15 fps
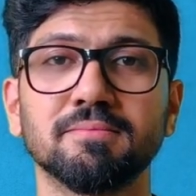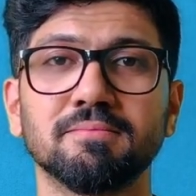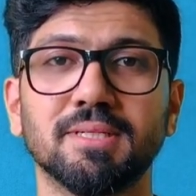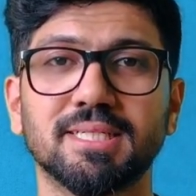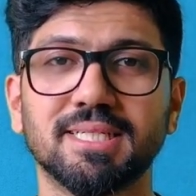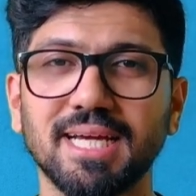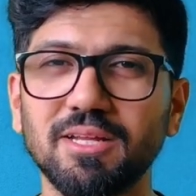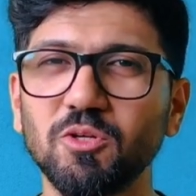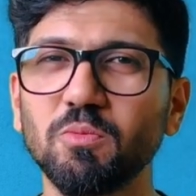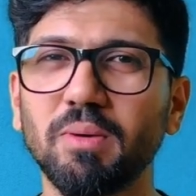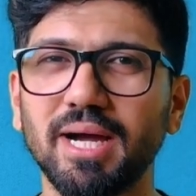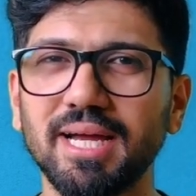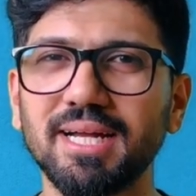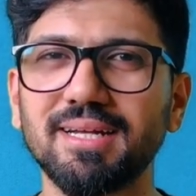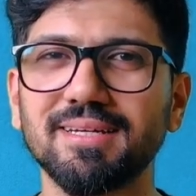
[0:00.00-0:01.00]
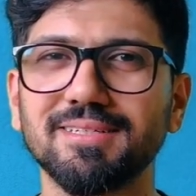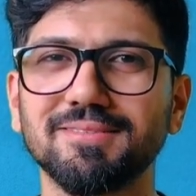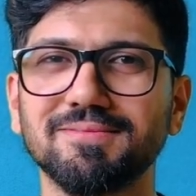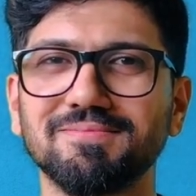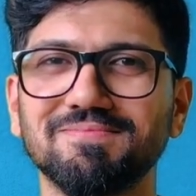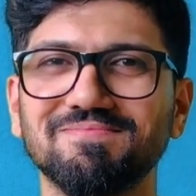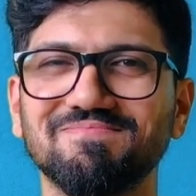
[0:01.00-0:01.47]
But can you buy it?
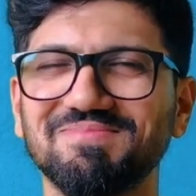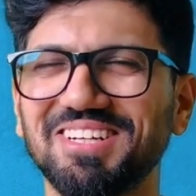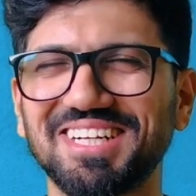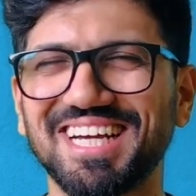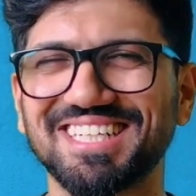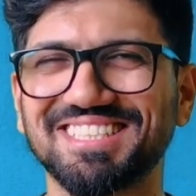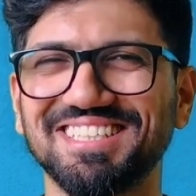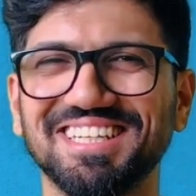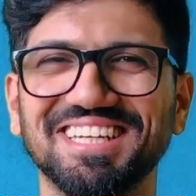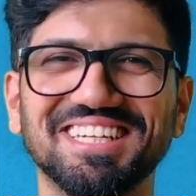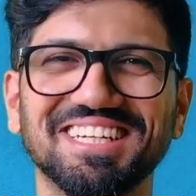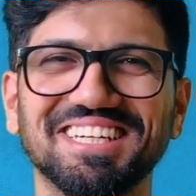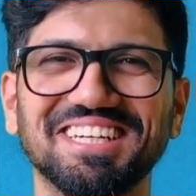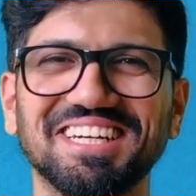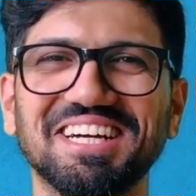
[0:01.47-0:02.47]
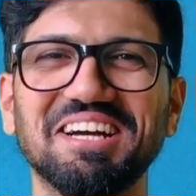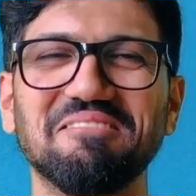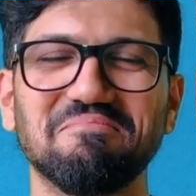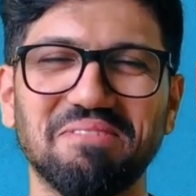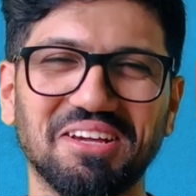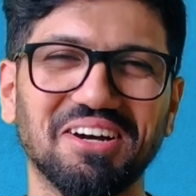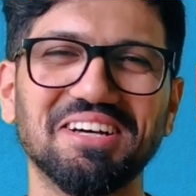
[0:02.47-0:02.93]
Not actually,
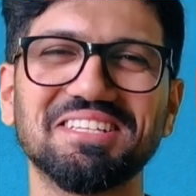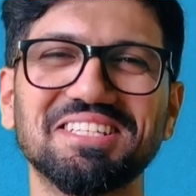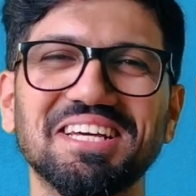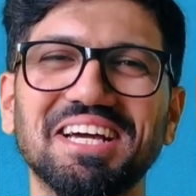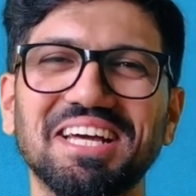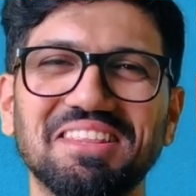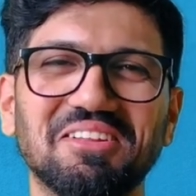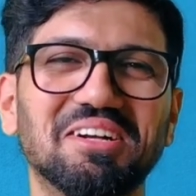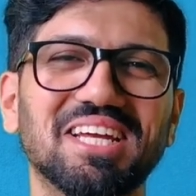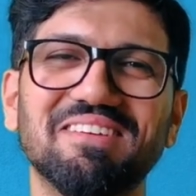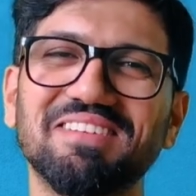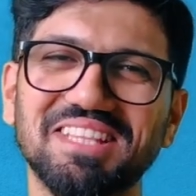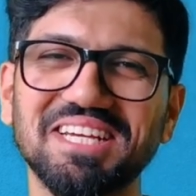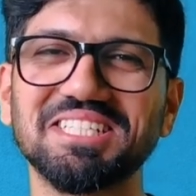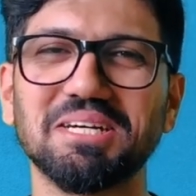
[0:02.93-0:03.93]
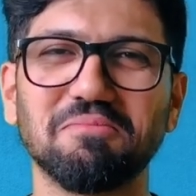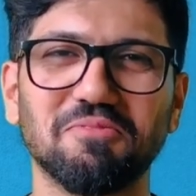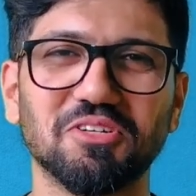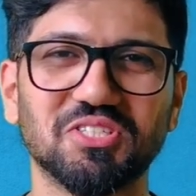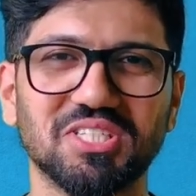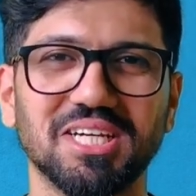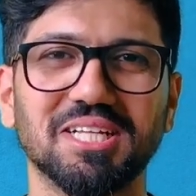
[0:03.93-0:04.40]
because not everything is up
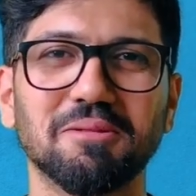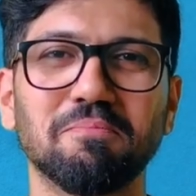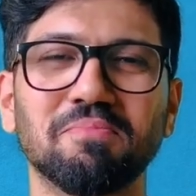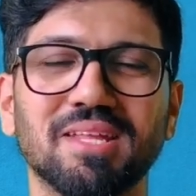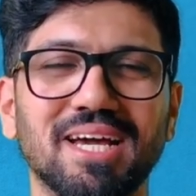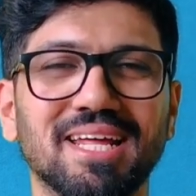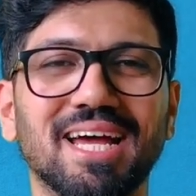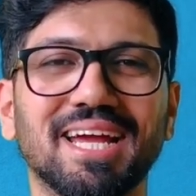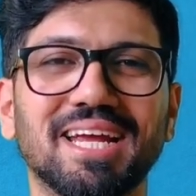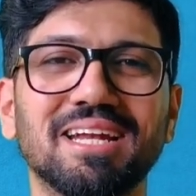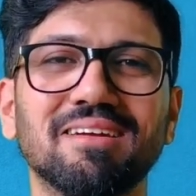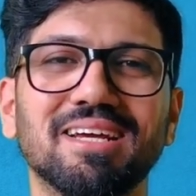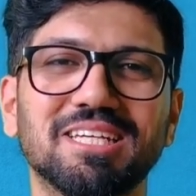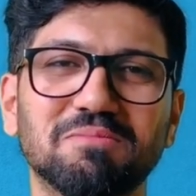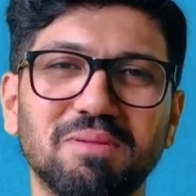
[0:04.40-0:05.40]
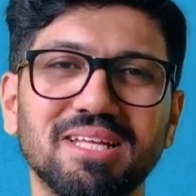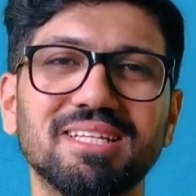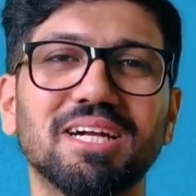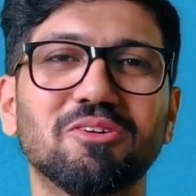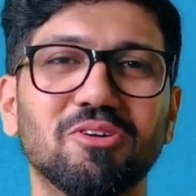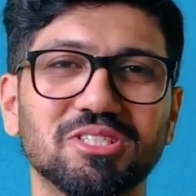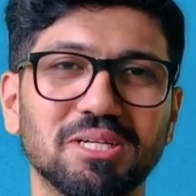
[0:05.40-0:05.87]
for sale. And I can explain
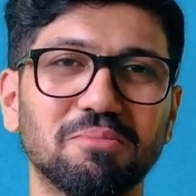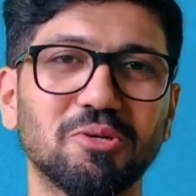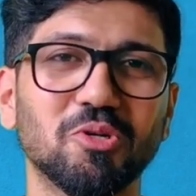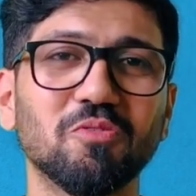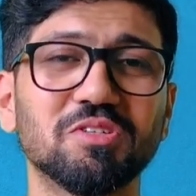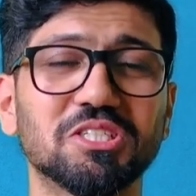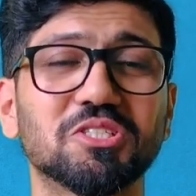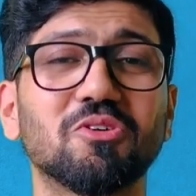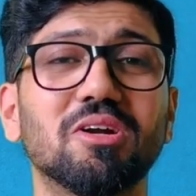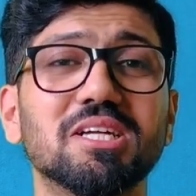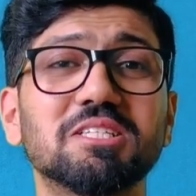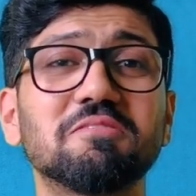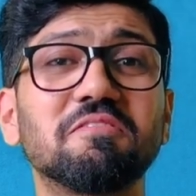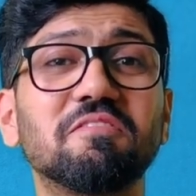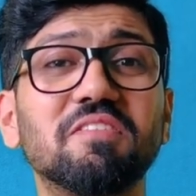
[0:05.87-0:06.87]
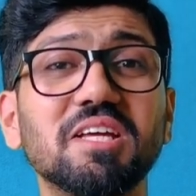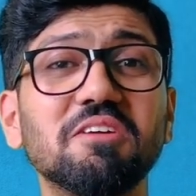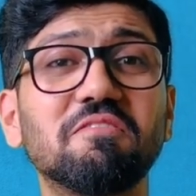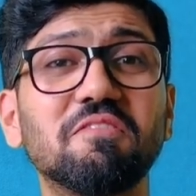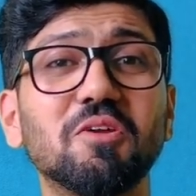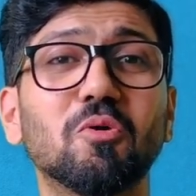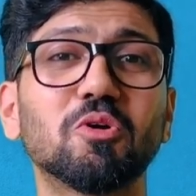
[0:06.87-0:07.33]
that concept to you, which is called as free
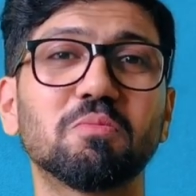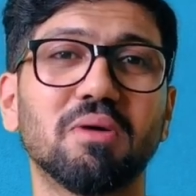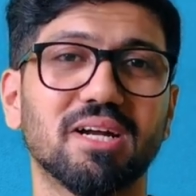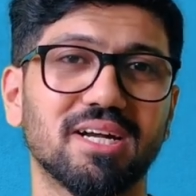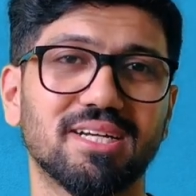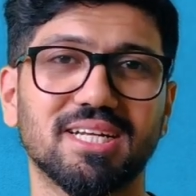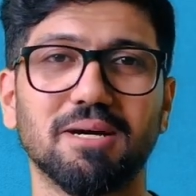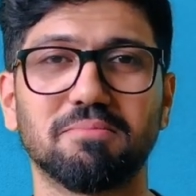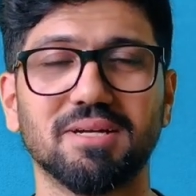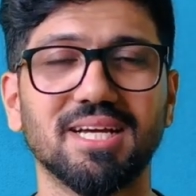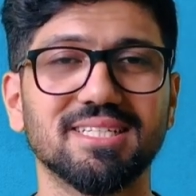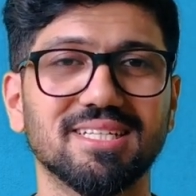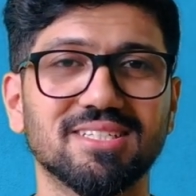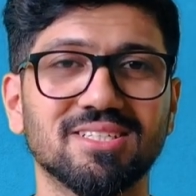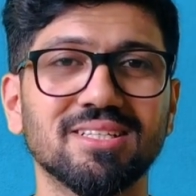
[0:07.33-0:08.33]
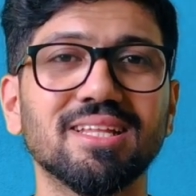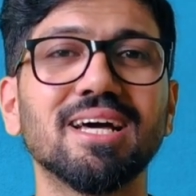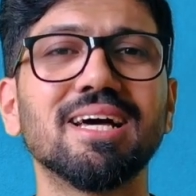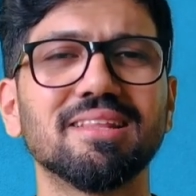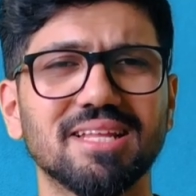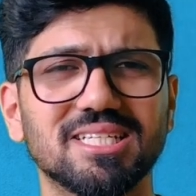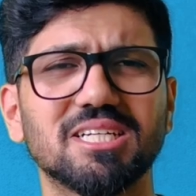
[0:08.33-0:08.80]
float market capitalization.
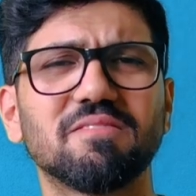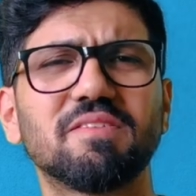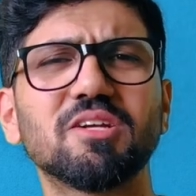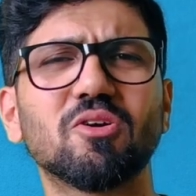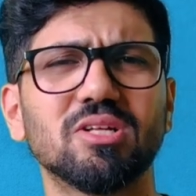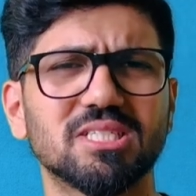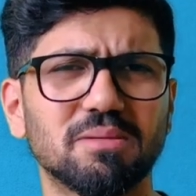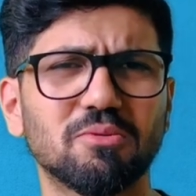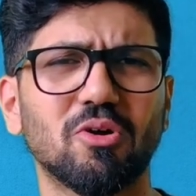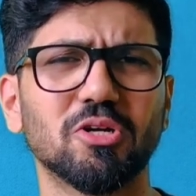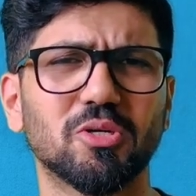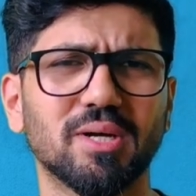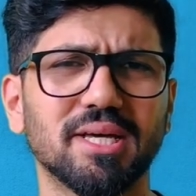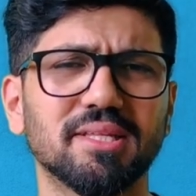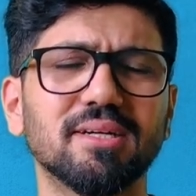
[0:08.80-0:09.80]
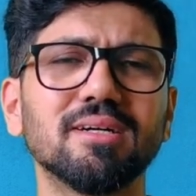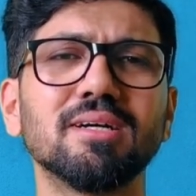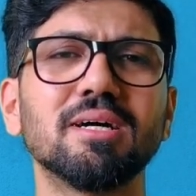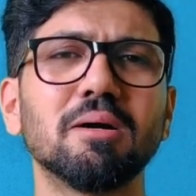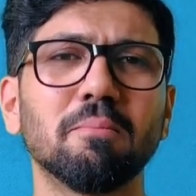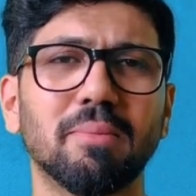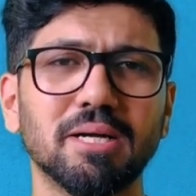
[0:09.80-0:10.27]
That's a different concept altogether.
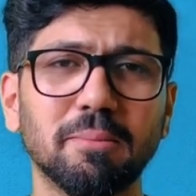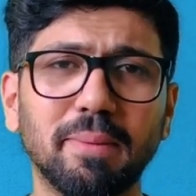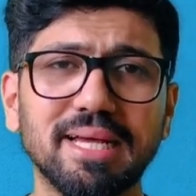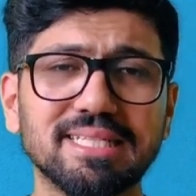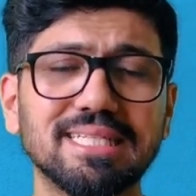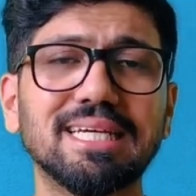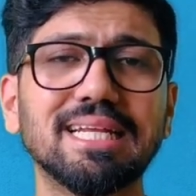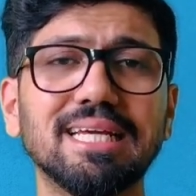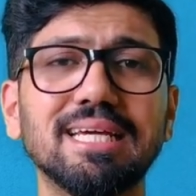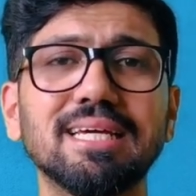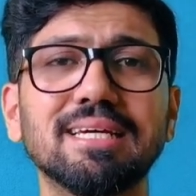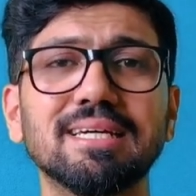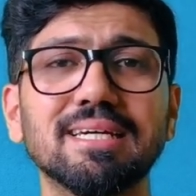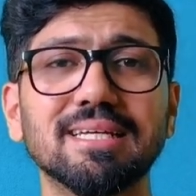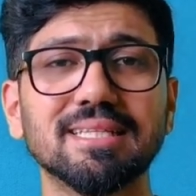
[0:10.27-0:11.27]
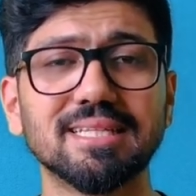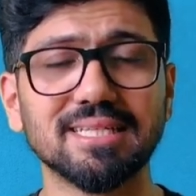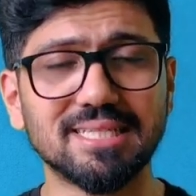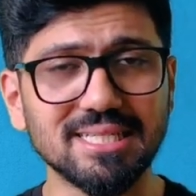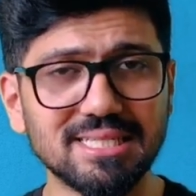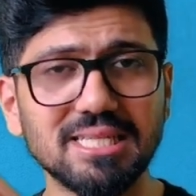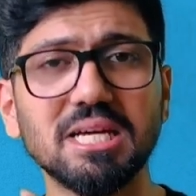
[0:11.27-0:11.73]
But basically,
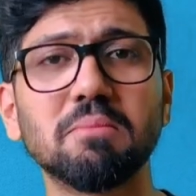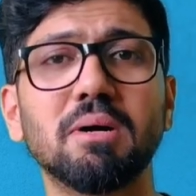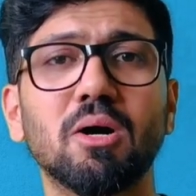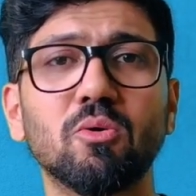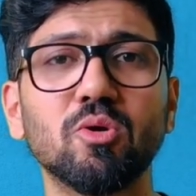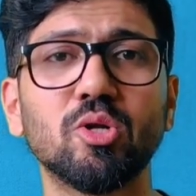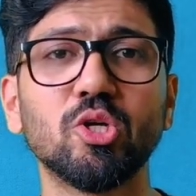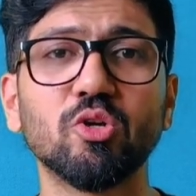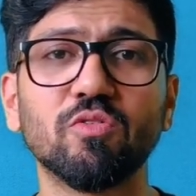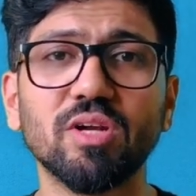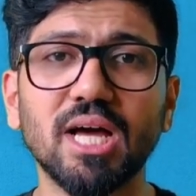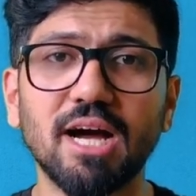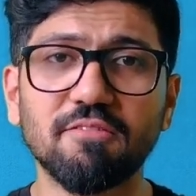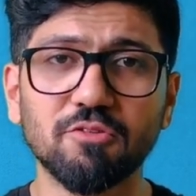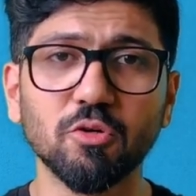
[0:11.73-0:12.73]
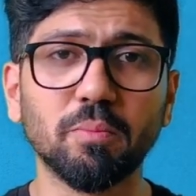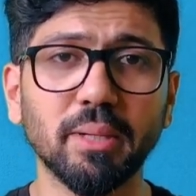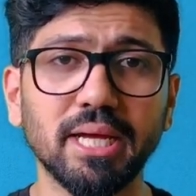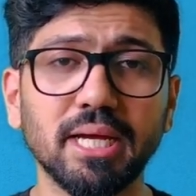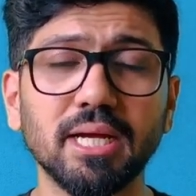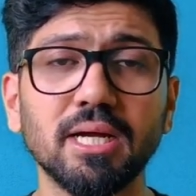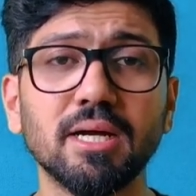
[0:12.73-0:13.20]
this is the amount you will have to
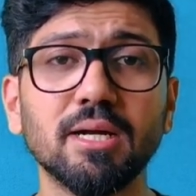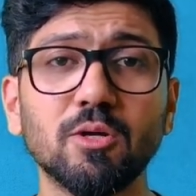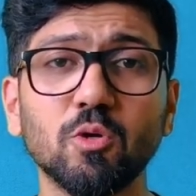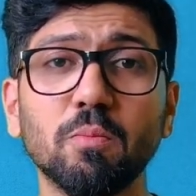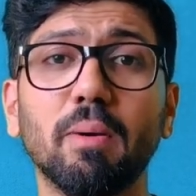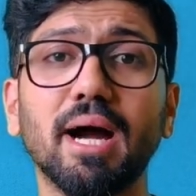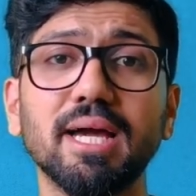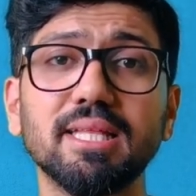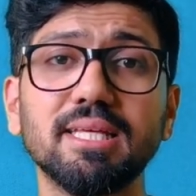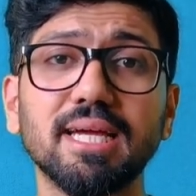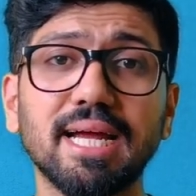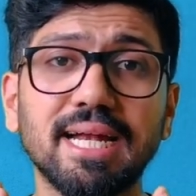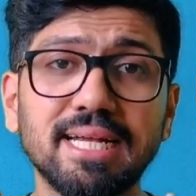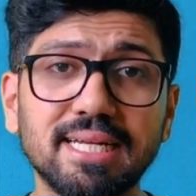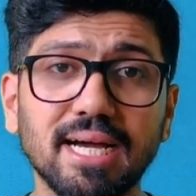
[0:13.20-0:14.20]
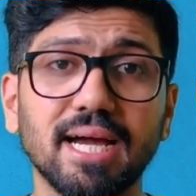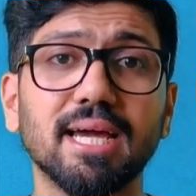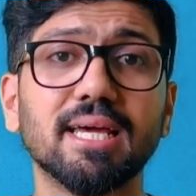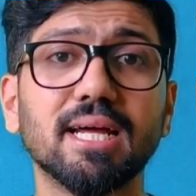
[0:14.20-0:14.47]
pay to buy the entire